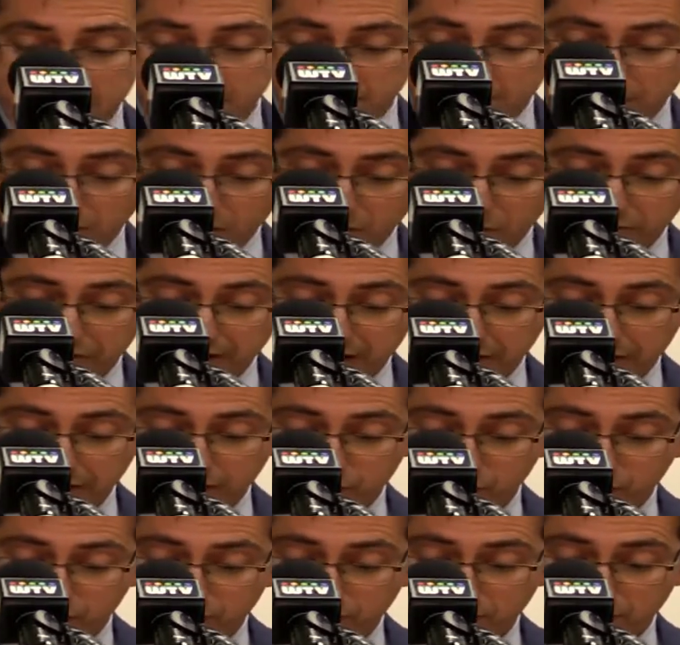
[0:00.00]
hold that thought
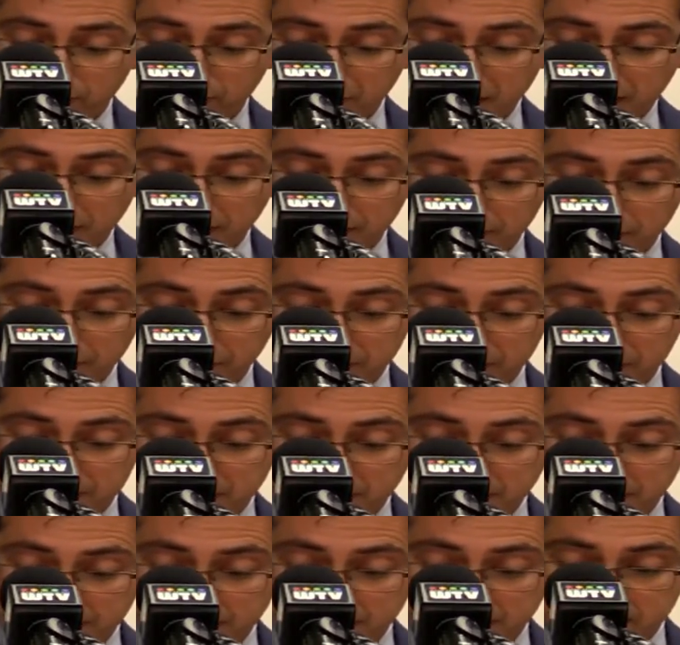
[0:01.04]
when we come to
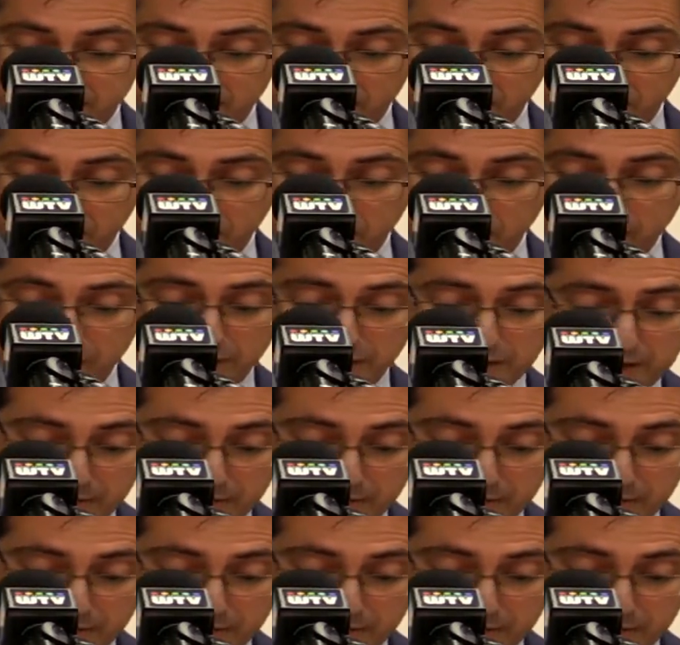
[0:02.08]
discuss, or when I come